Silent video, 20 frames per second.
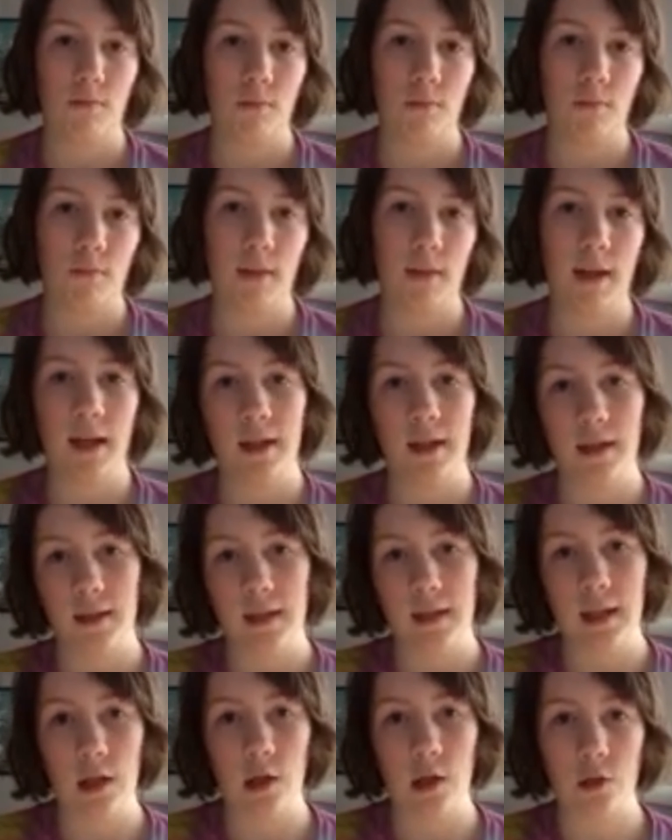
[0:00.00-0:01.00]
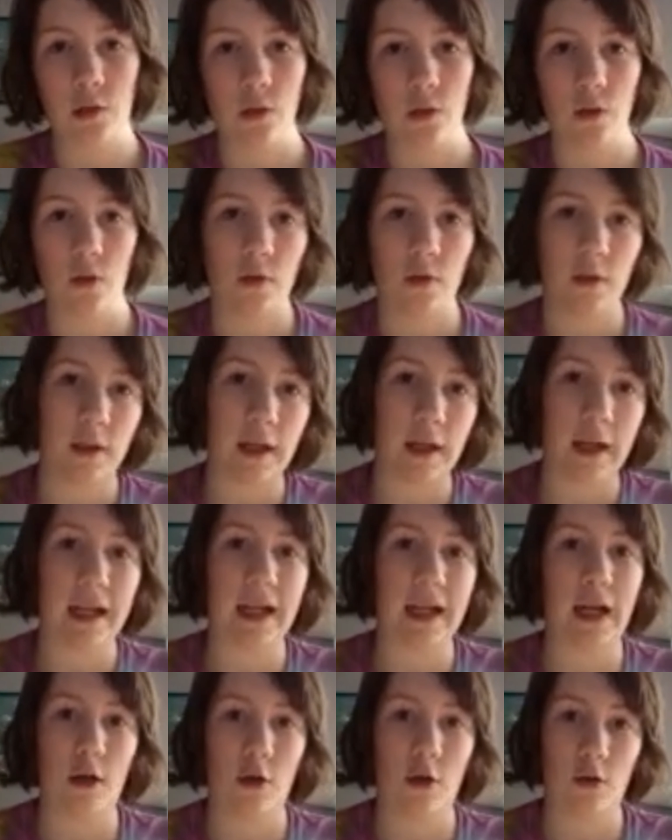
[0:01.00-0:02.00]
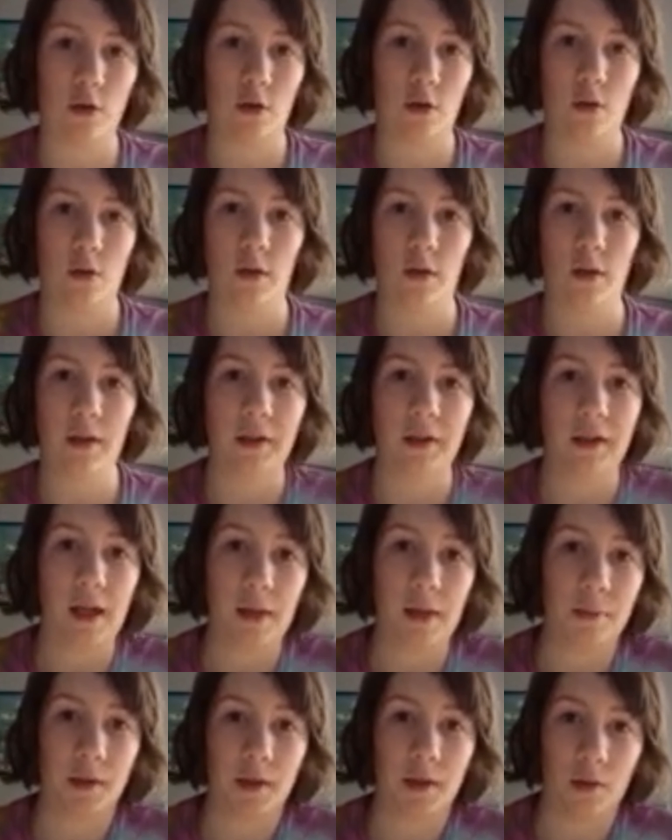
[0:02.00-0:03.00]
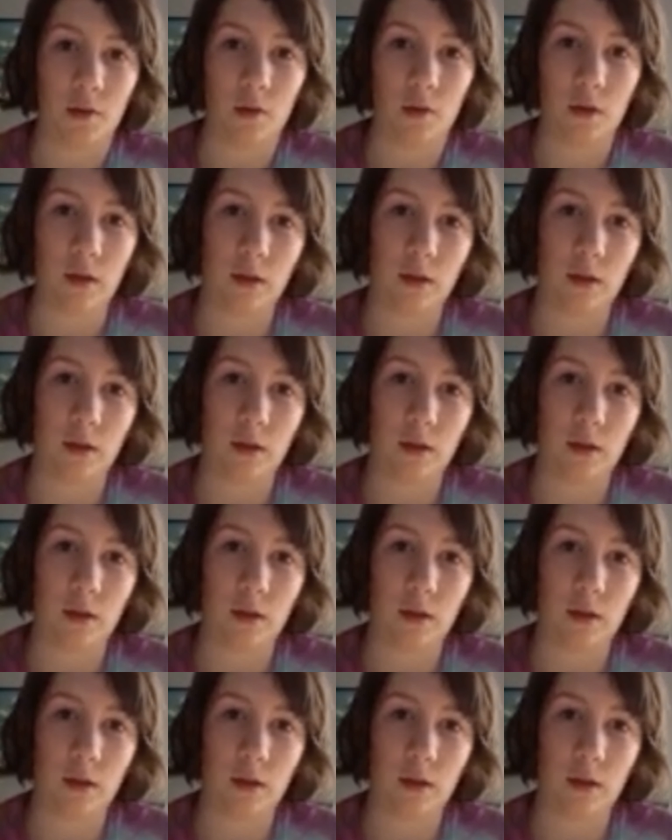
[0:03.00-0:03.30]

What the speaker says: main character or side character in the episode,